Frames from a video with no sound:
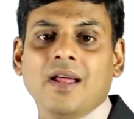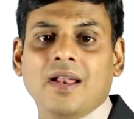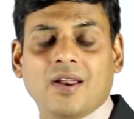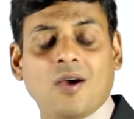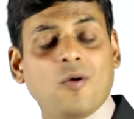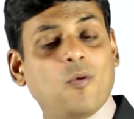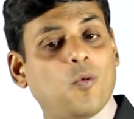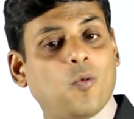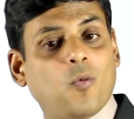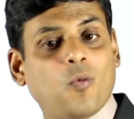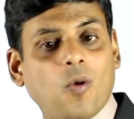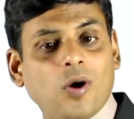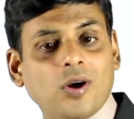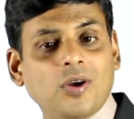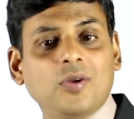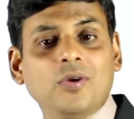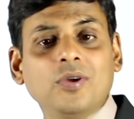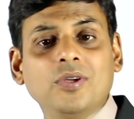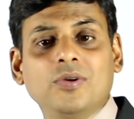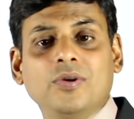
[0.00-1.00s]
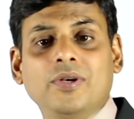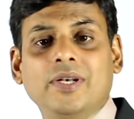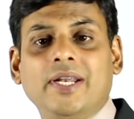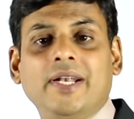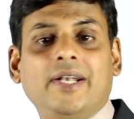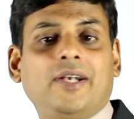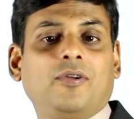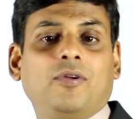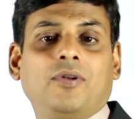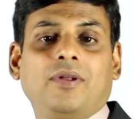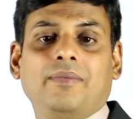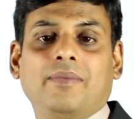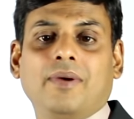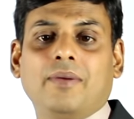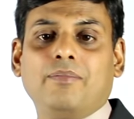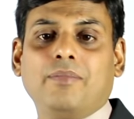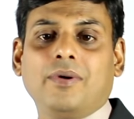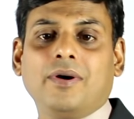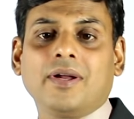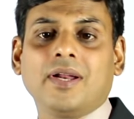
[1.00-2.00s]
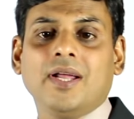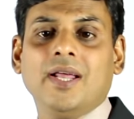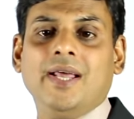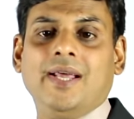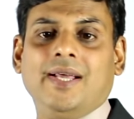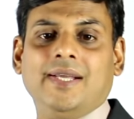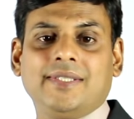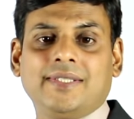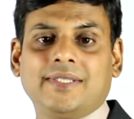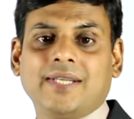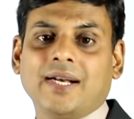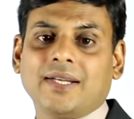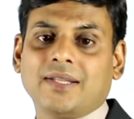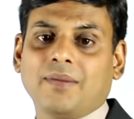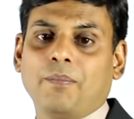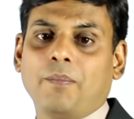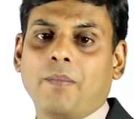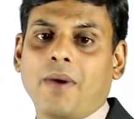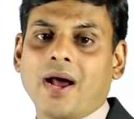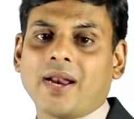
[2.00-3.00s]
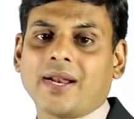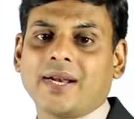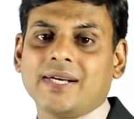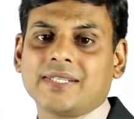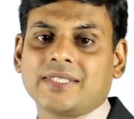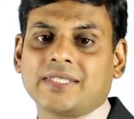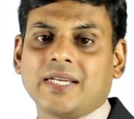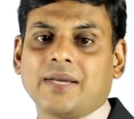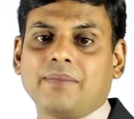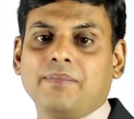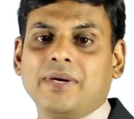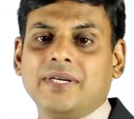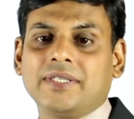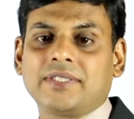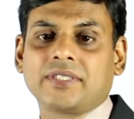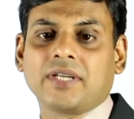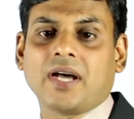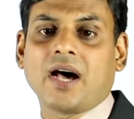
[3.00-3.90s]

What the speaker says: Now, what do you need to remember is that the market segments